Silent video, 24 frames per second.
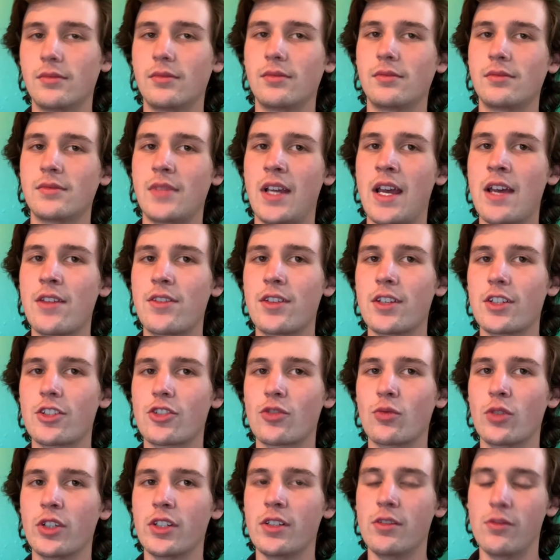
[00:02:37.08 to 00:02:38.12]
ethics
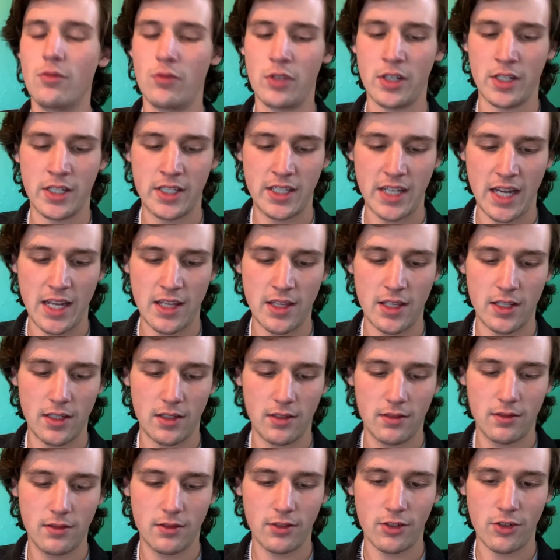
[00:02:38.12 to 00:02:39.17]
would say that
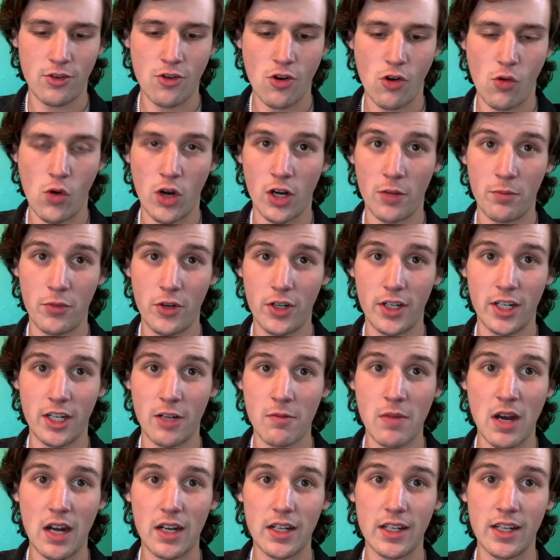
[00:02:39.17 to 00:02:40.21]
you don't want to put
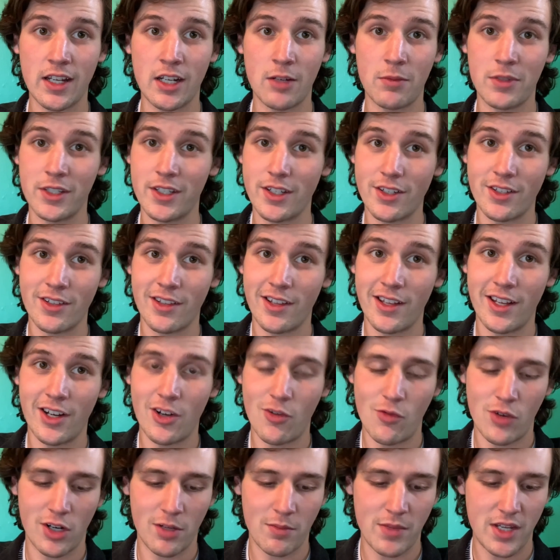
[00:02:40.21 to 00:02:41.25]
anybody in a position that they don't
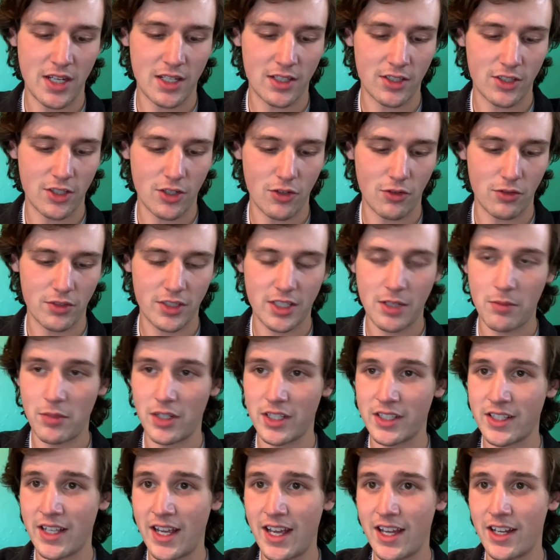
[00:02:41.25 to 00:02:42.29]
want to be in. So simple
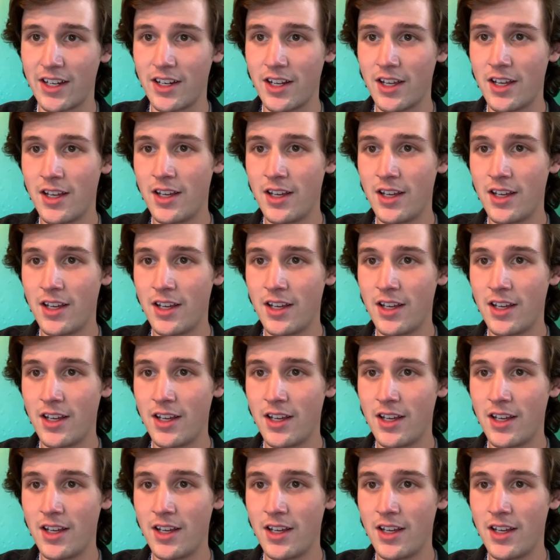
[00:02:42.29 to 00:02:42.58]
as that.